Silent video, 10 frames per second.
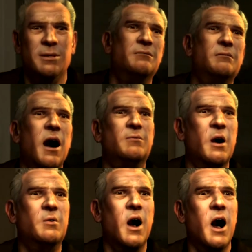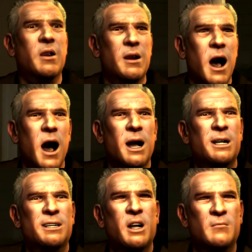Maybe you heard, I got
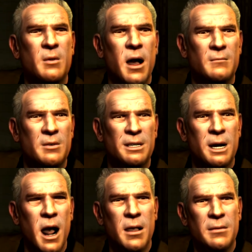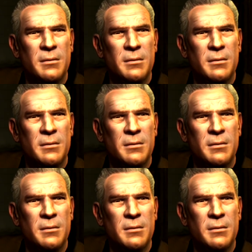served papers today.